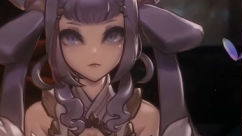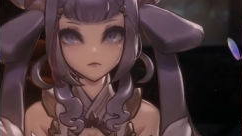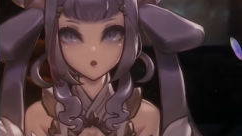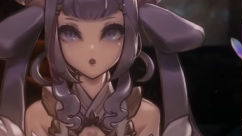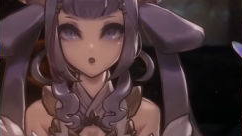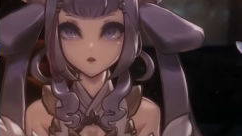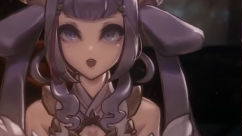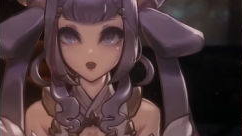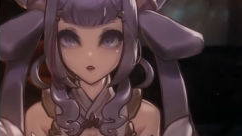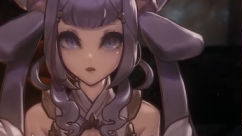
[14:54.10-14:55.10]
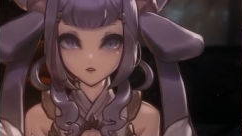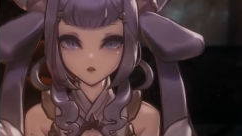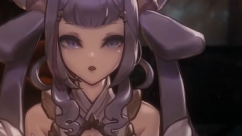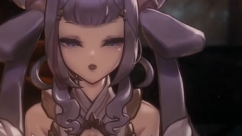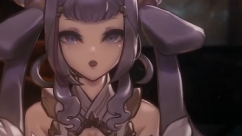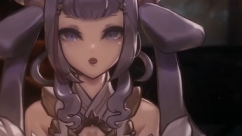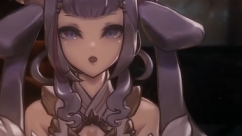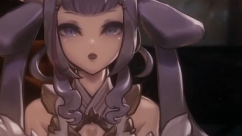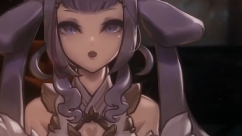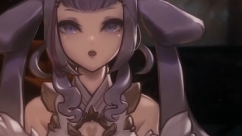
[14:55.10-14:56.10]
So now,
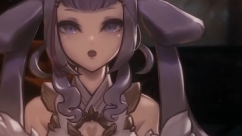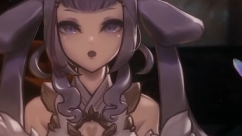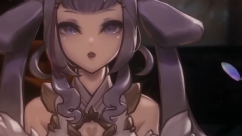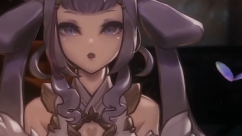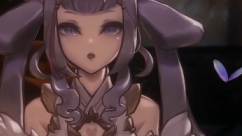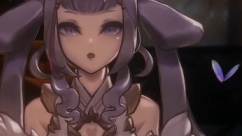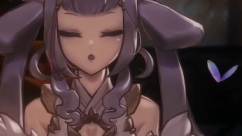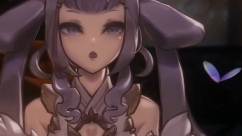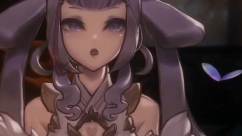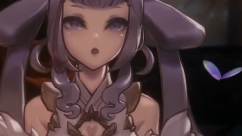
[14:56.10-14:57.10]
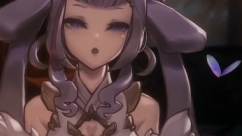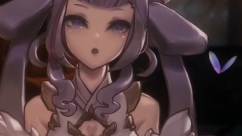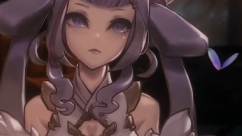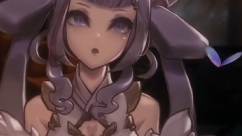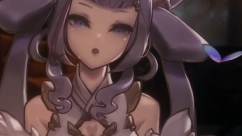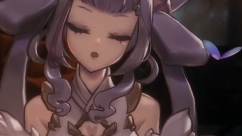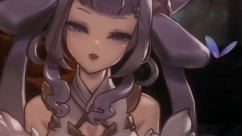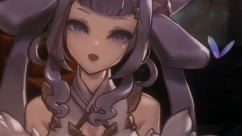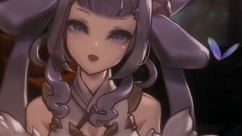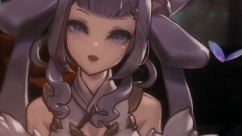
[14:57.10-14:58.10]
let's talk about the
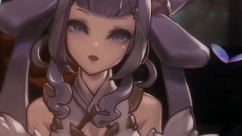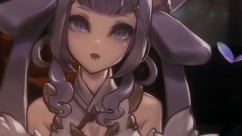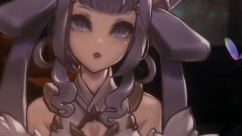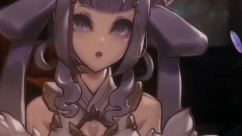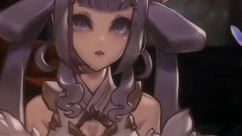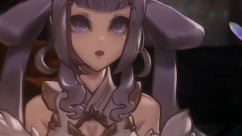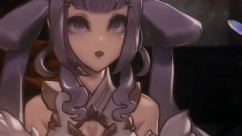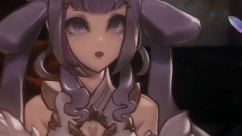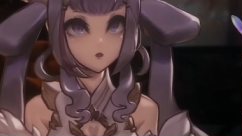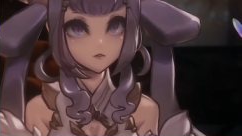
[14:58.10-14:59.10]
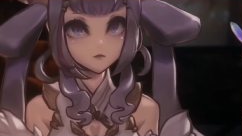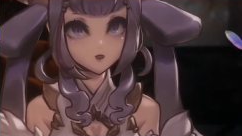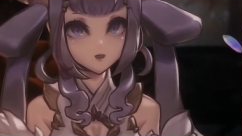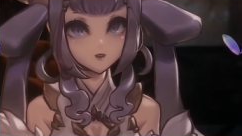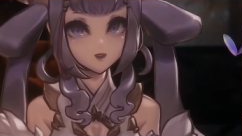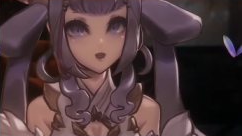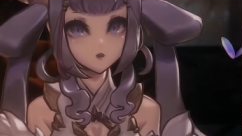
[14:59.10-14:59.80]
things that you can do right now